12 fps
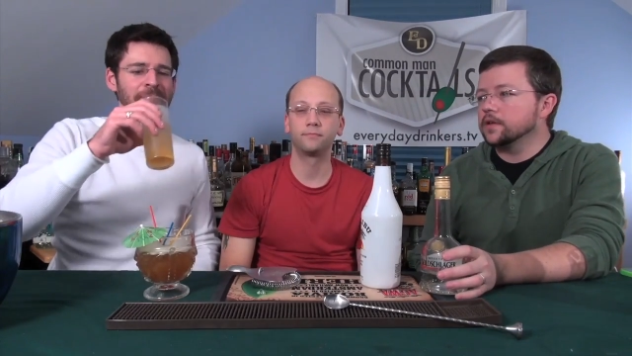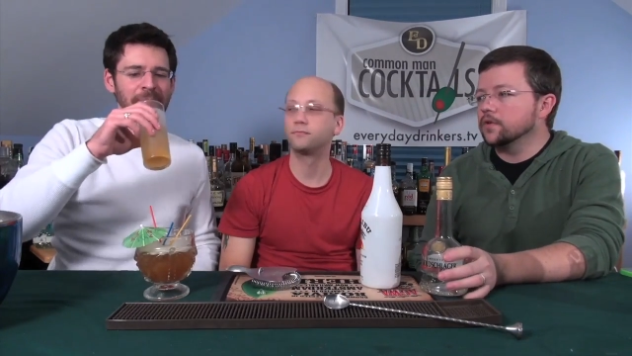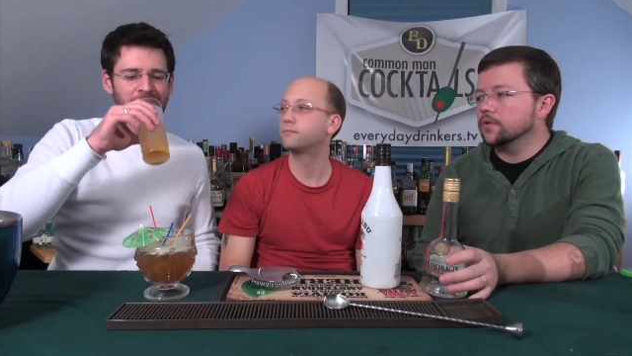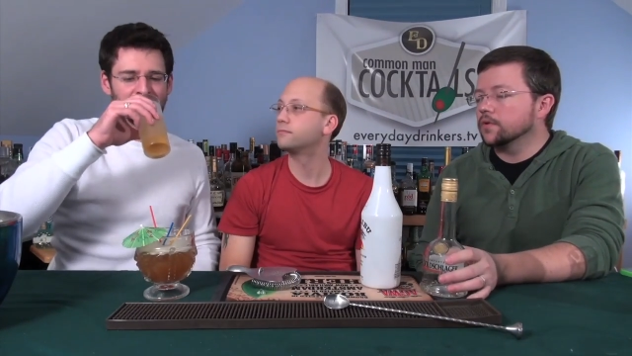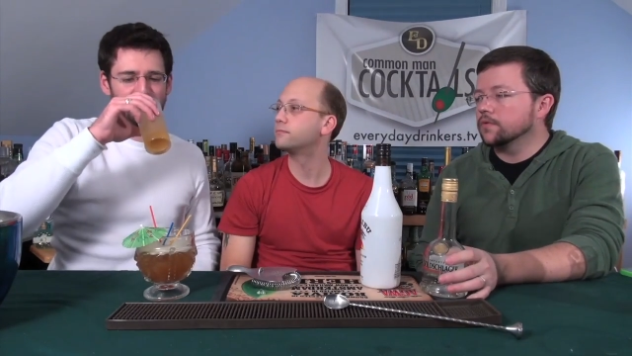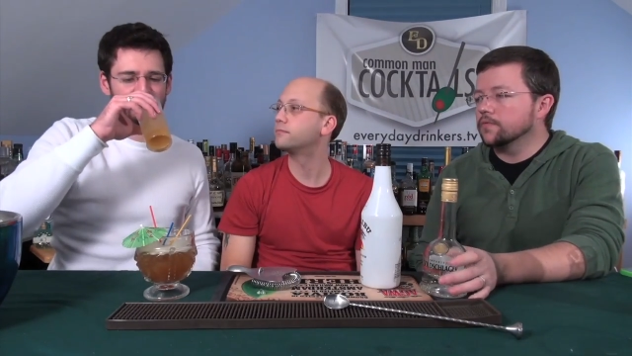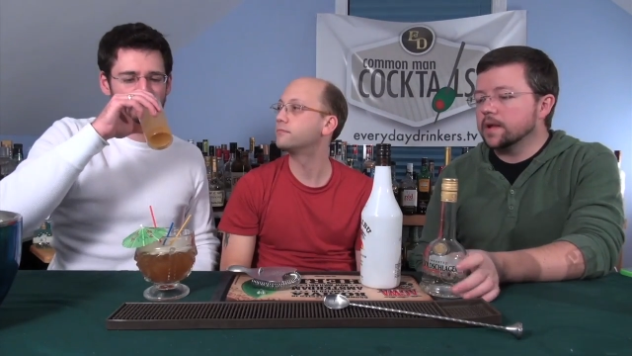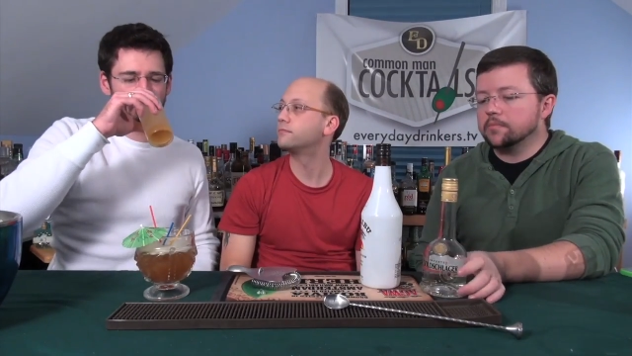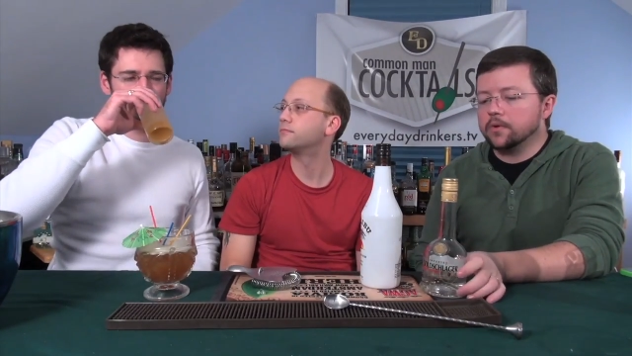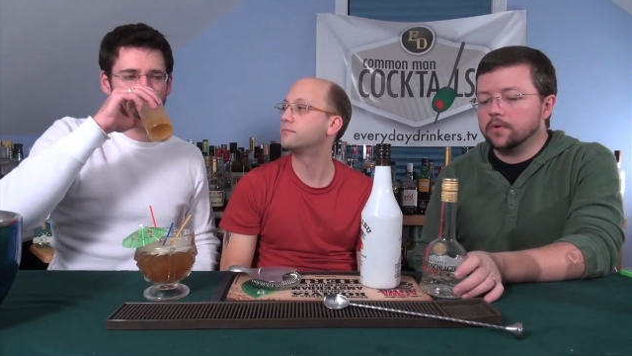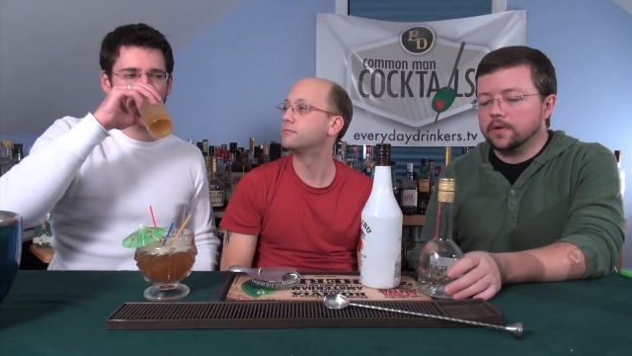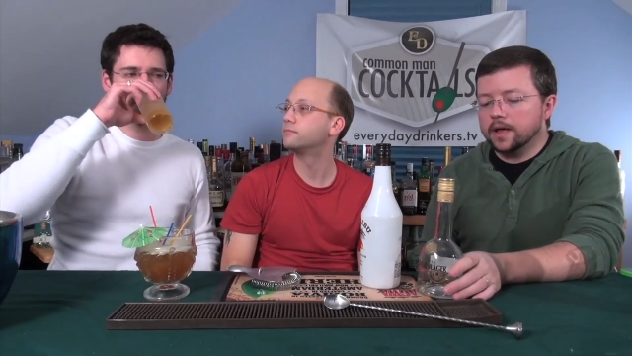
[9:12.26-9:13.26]
Speaker 1: your Red
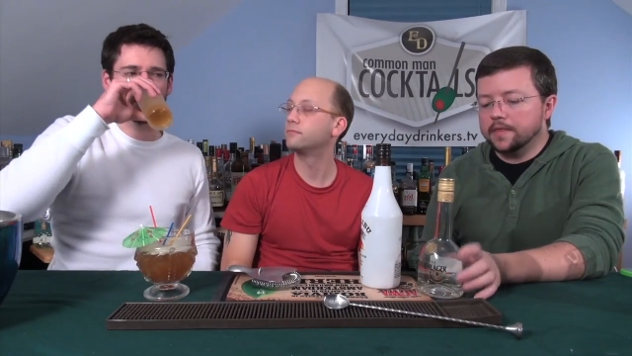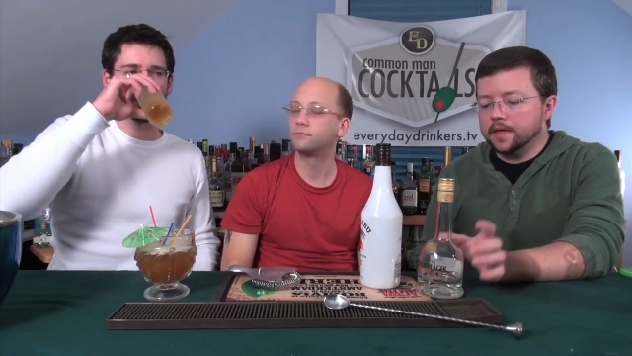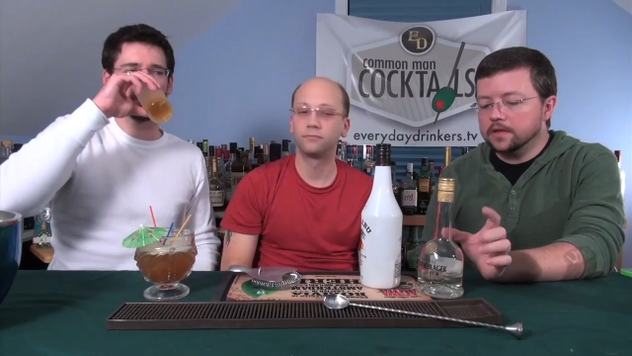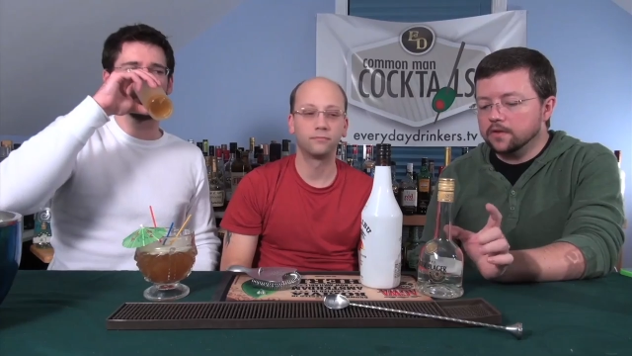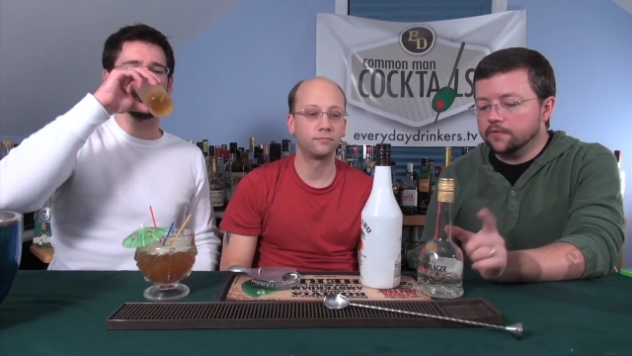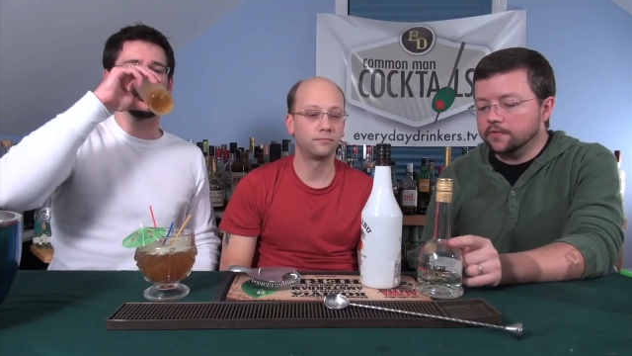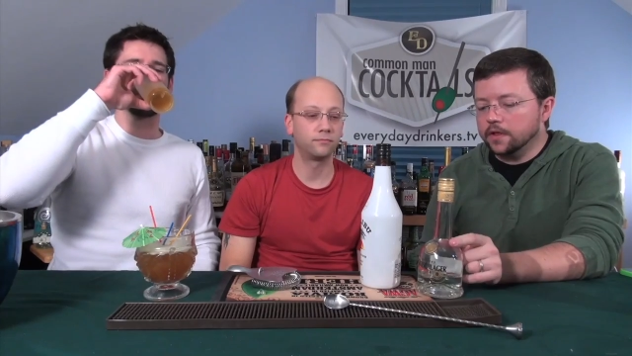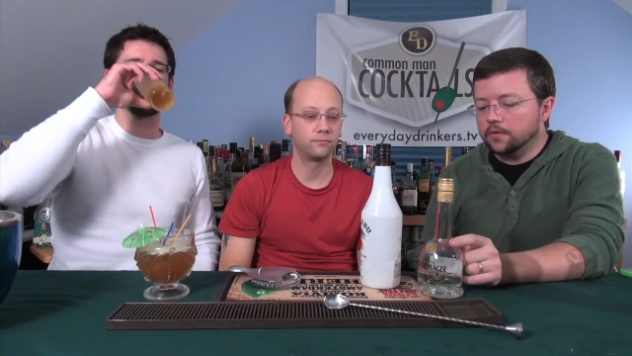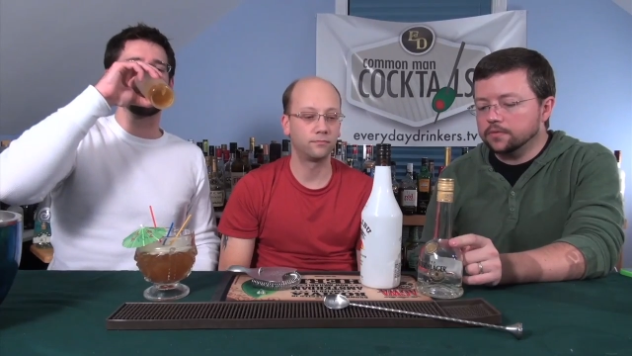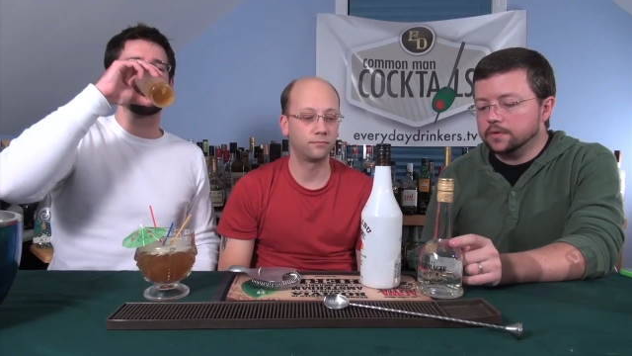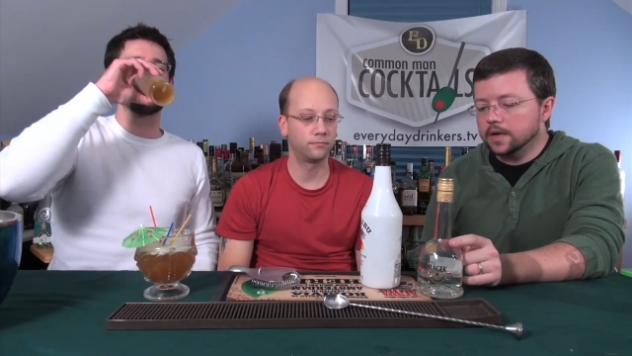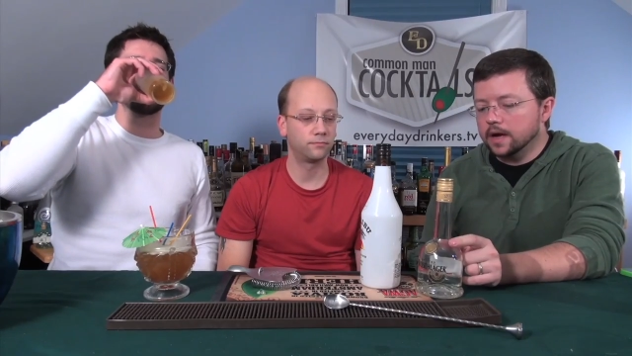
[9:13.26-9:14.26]
Bull, and then you
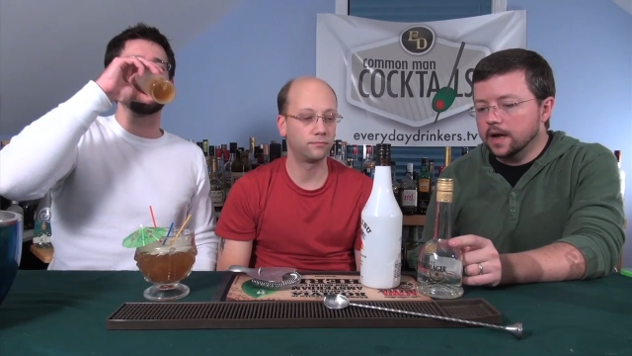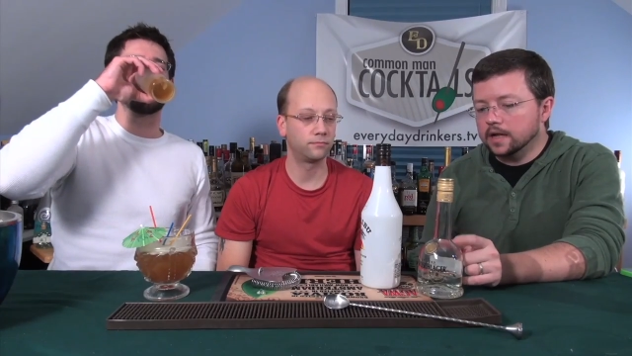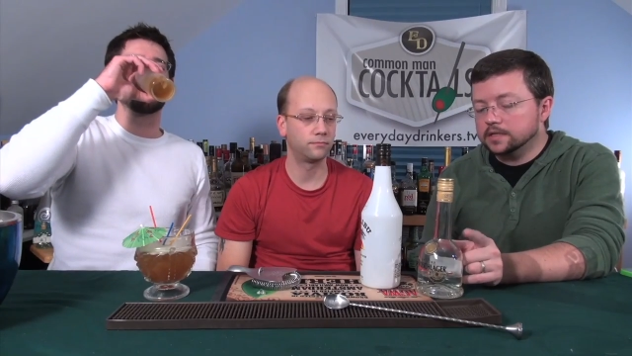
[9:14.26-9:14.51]
float. Uh,